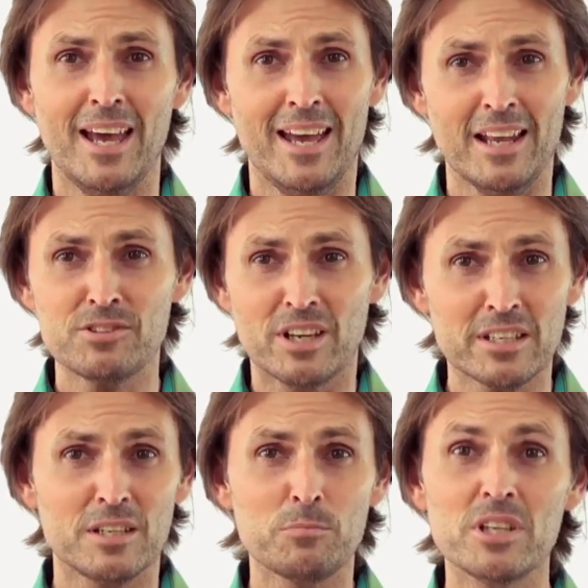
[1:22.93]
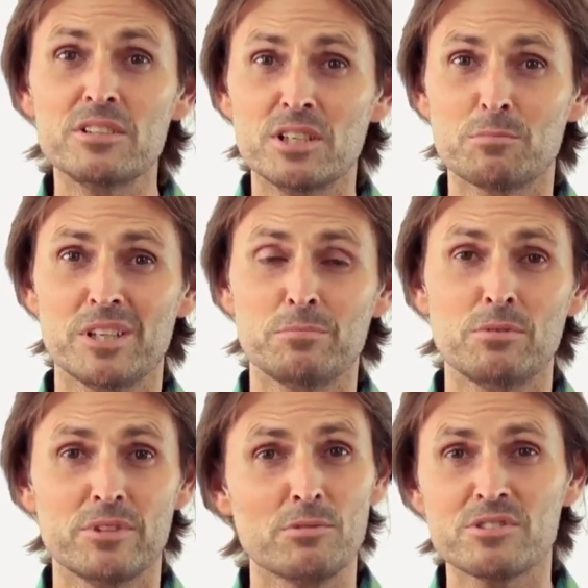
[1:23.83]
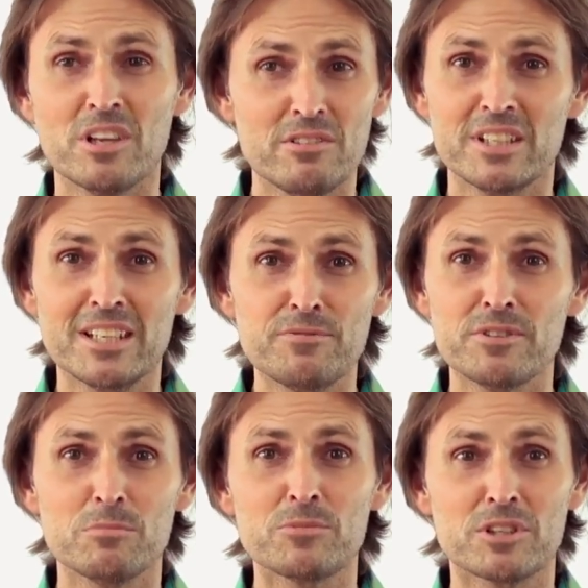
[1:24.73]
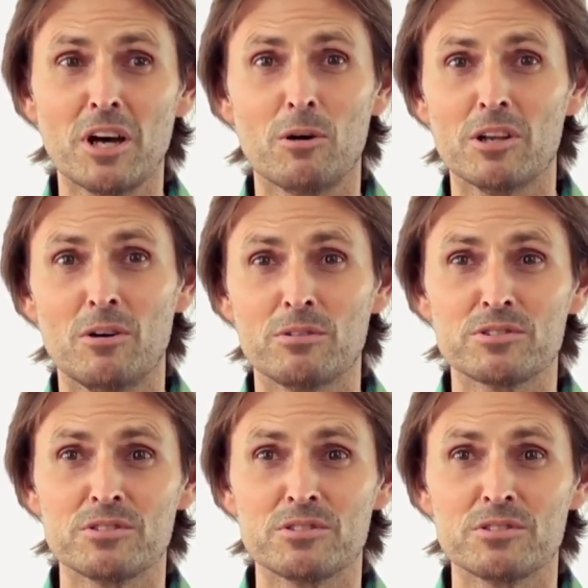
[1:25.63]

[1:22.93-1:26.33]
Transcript: And as I keep teaching people, there is no need for them to go along